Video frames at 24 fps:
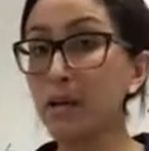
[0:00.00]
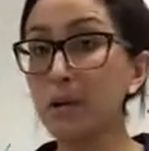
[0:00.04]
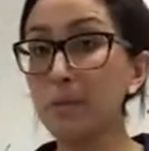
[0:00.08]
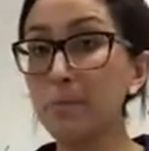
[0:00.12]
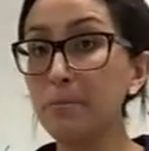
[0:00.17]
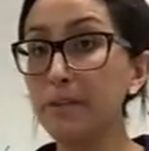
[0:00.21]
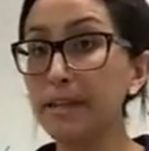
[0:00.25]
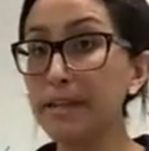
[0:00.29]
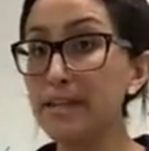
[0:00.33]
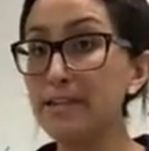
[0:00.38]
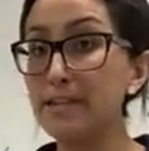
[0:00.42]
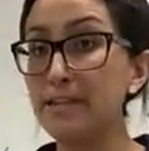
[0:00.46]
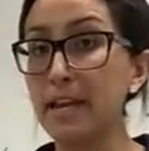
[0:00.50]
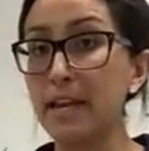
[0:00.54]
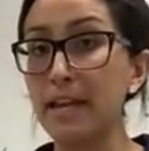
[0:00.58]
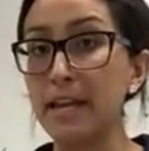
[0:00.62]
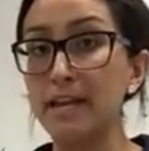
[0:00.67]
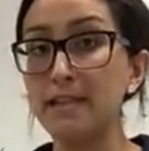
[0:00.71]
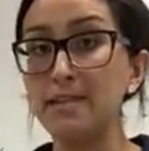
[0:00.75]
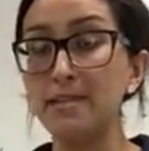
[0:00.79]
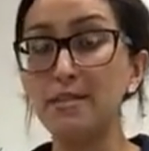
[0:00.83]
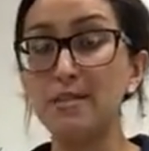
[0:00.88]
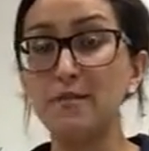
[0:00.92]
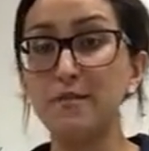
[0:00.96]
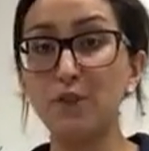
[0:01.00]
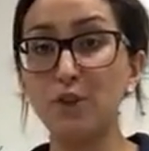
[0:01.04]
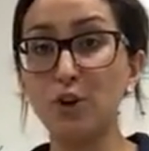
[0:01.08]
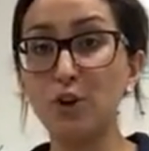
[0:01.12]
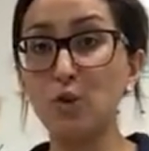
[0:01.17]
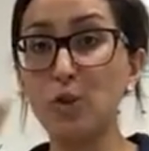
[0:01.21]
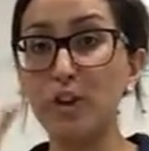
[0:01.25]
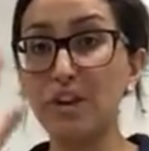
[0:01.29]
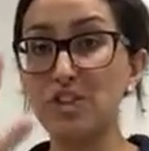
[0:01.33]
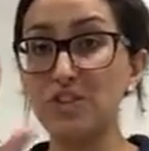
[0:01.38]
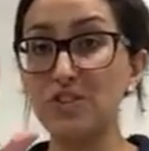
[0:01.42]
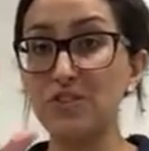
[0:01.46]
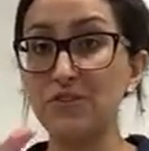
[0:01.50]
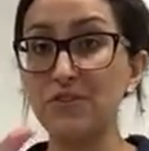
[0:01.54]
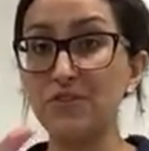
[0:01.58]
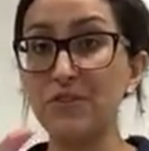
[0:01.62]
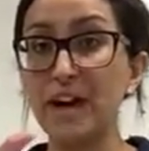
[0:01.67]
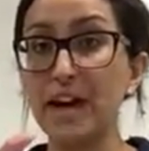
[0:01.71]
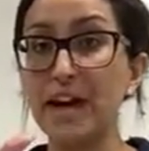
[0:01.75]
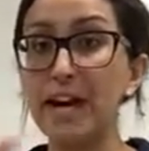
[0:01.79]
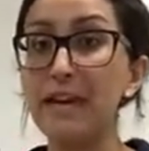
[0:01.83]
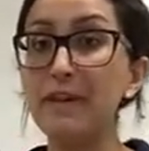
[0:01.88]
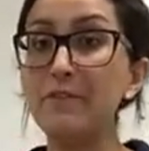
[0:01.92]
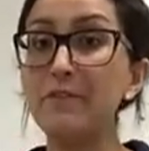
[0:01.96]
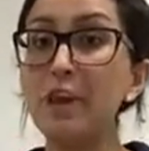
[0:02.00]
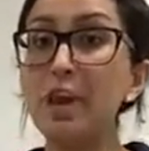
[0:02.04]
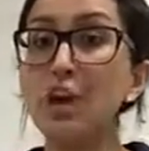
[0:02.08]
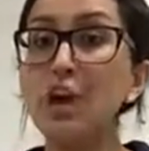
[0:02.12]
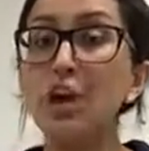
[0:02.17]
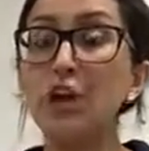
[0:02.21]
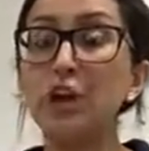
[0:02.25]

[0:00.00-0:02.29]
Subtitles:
complete sentence for question 5.